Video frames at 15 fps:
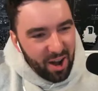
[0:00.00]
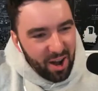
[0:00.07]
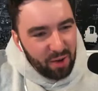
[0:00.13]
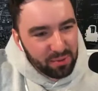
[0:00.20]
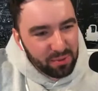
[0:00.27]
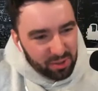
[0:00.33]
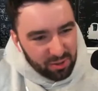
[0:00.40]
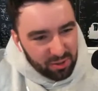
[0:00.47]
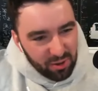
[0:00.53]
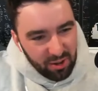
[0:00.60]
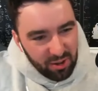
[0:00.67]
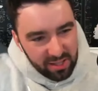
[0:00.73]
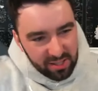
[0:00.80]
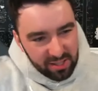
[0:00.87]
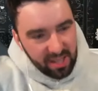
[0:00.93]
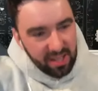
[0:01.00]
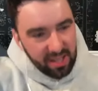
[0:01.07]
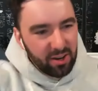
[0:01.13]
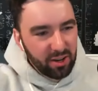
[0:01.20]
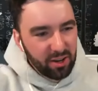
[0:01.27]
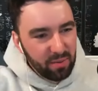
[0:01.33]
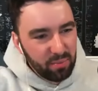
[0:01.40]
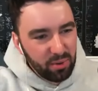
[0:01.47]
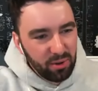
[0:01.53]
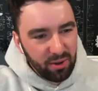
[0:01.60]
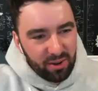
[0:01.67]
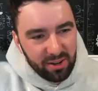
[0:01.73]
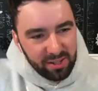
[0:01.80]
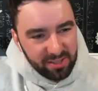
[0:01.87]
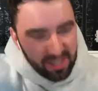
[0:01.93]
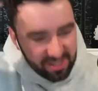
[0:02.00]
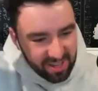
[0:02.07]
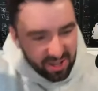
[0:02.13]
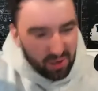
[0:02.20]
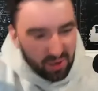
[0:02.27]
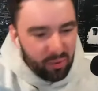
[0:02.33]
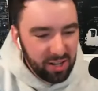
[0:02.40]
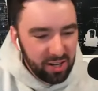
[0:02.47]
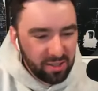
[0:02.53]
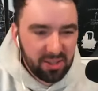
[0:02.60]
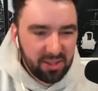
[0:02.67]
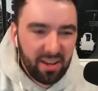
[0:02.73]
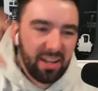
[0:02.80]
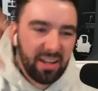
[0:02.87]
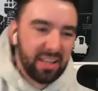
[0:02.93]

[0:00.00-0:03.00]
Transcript: opens the door. there's a kid on a computer and it says, "Are you winning, son?"